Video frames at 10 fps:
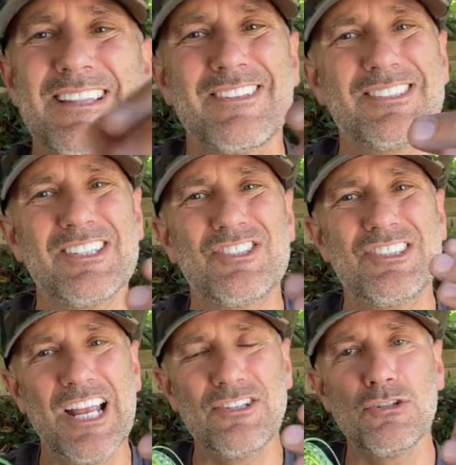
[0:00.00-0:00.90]
There's this
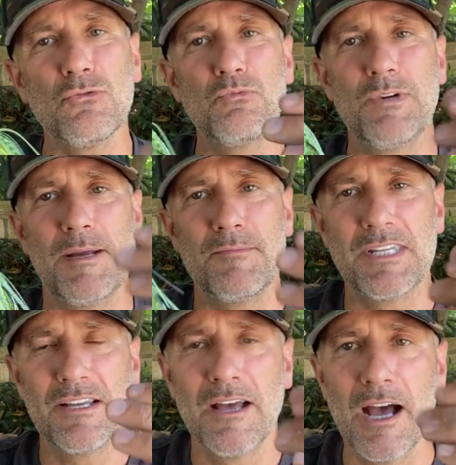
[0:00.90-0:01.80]
gentle
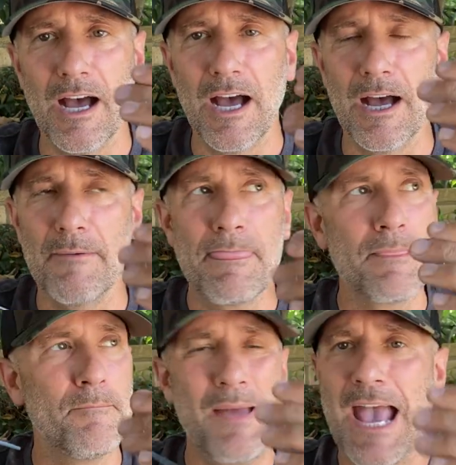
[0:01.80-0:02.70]
ribbed
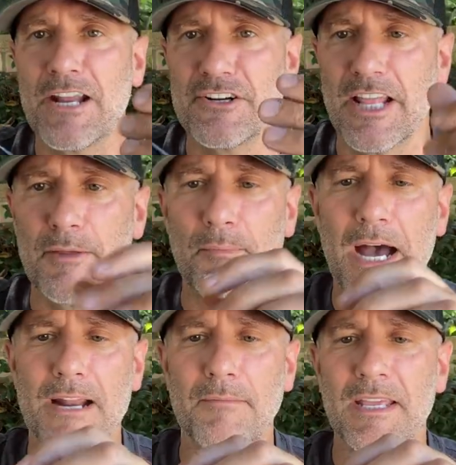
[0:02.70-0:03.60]
pattern on the
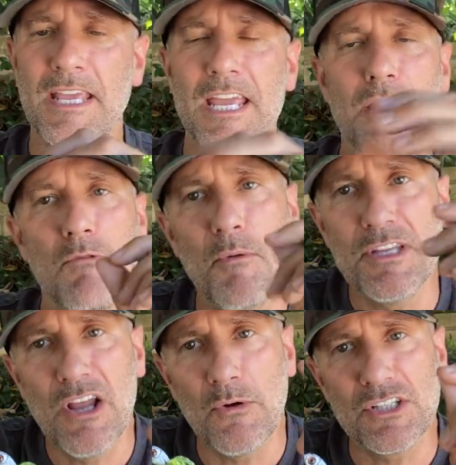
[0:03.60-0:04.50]
bottom. And what
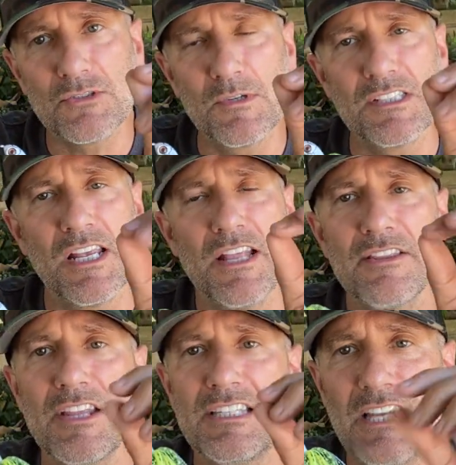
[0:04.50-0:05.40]
we noticed was
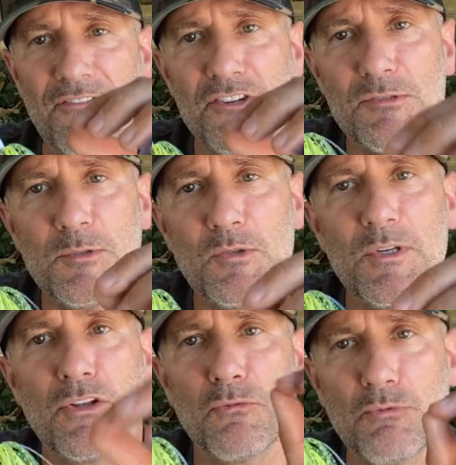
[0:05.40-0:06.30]
the difference
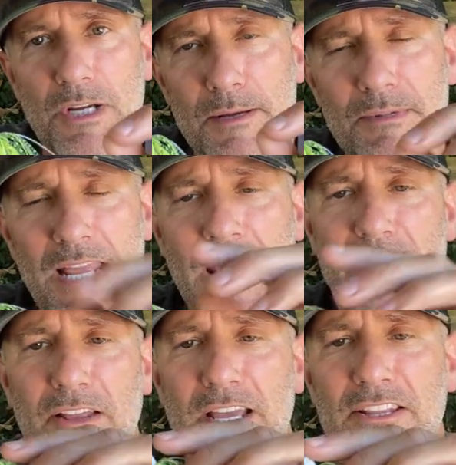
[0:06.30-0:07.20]
between the ribbed
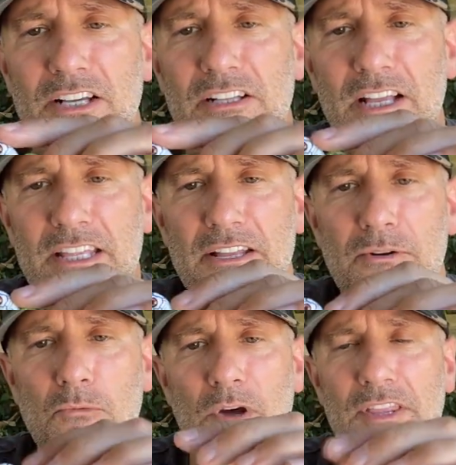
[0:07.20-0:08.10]
and the
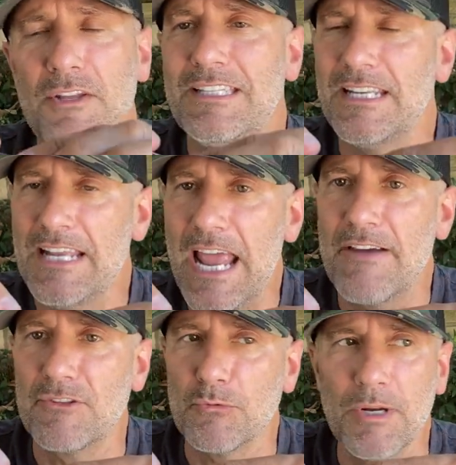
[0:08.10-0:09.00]
one that didn't
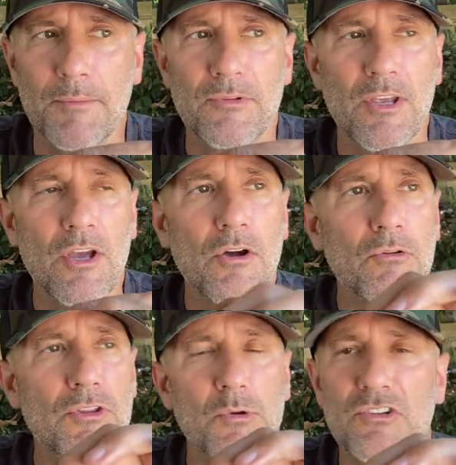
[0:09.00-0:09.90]
have the ribs,
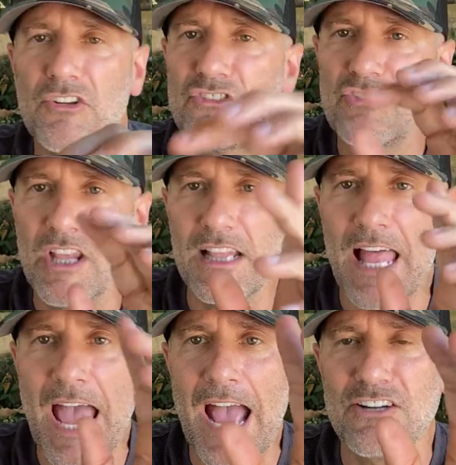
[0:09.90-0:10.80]
there was a subtle
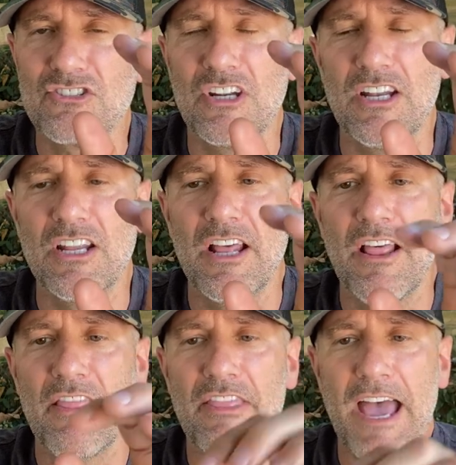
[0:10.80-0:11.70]
action
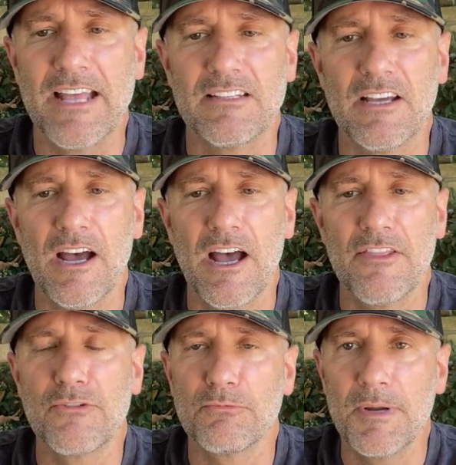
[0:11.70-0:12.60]
that
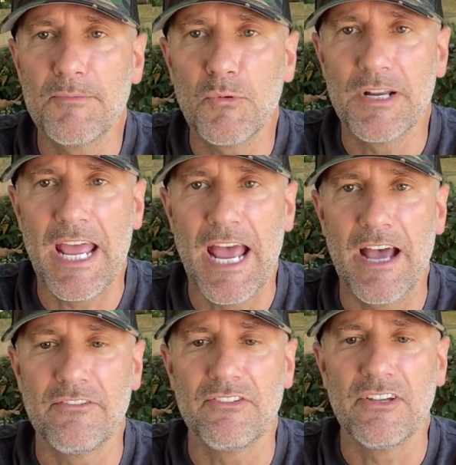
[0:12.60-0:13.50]
the ribbed one
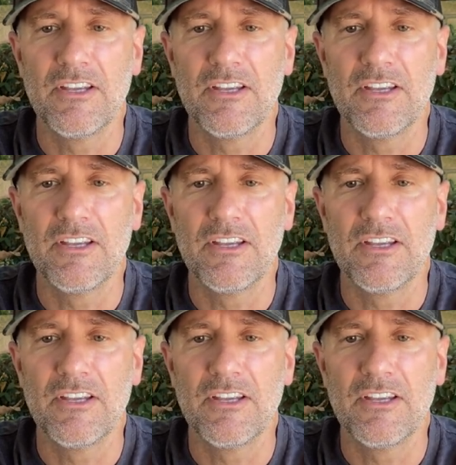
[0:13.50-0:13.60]
has